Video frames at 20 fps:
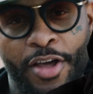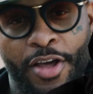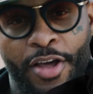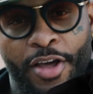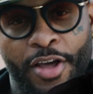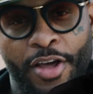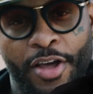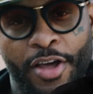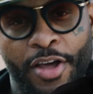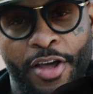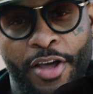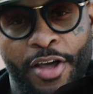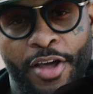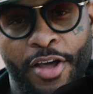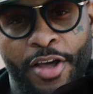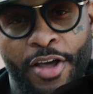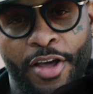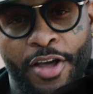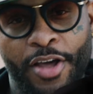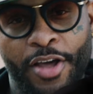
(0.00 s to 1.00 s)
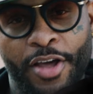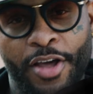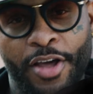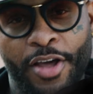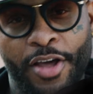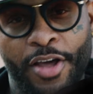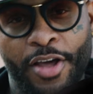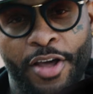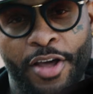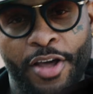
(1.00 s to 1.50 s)

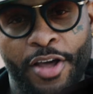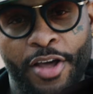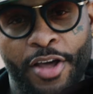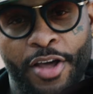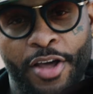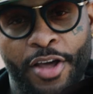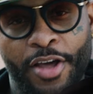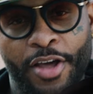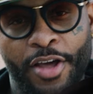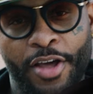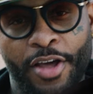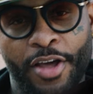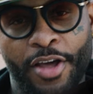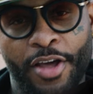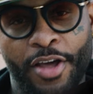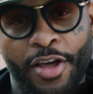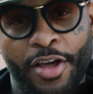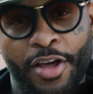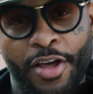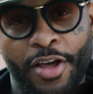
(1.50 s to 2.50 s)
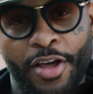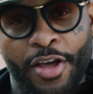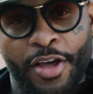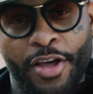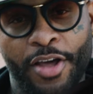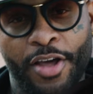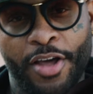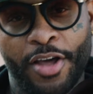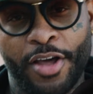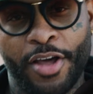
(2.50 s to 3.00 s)

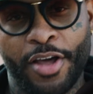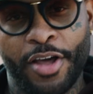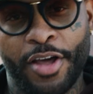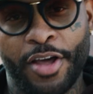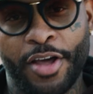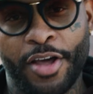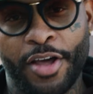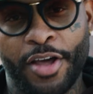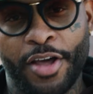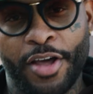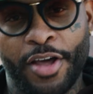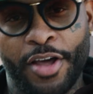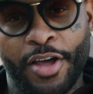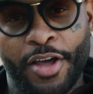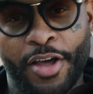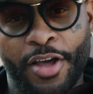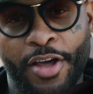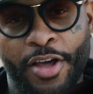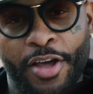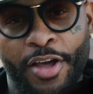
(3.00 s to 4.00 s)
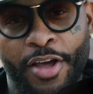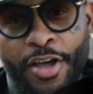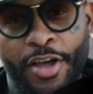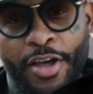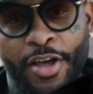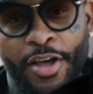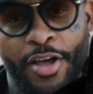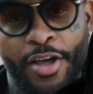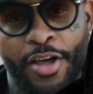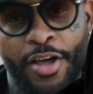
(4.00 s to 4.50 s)

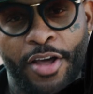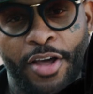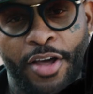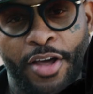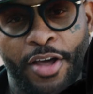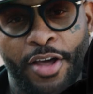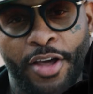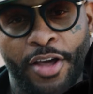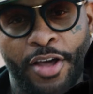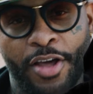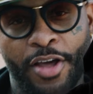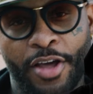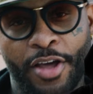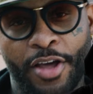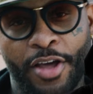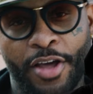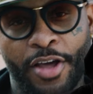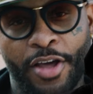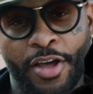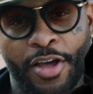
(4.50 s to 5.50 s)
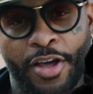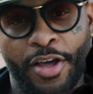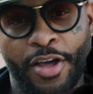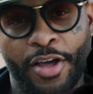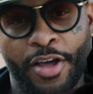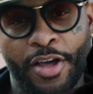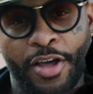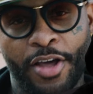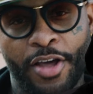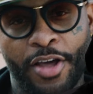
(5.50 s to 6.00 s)

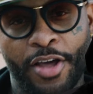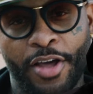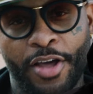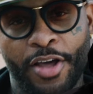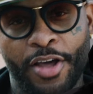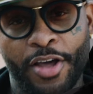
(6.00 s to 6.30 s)
This person isn't speaking.